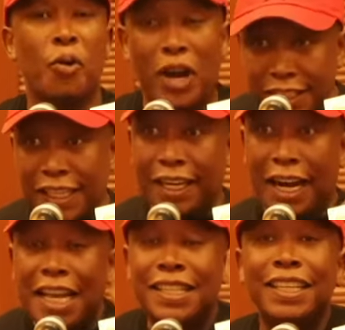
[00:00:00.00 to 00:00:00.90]
Once he
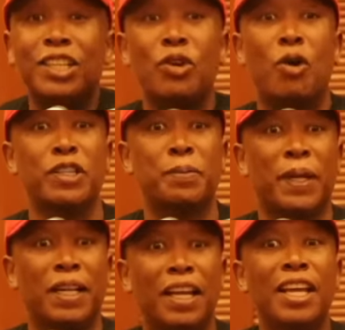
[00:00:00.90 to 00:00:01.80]
runs into a
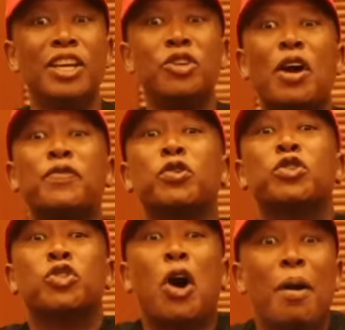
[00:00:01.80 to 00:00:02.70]
hospital, you have to
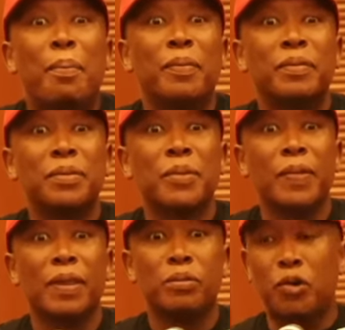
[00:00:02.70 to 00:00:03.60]
stop.
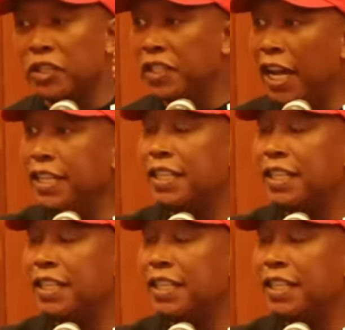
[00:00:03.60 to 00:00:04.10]
Because here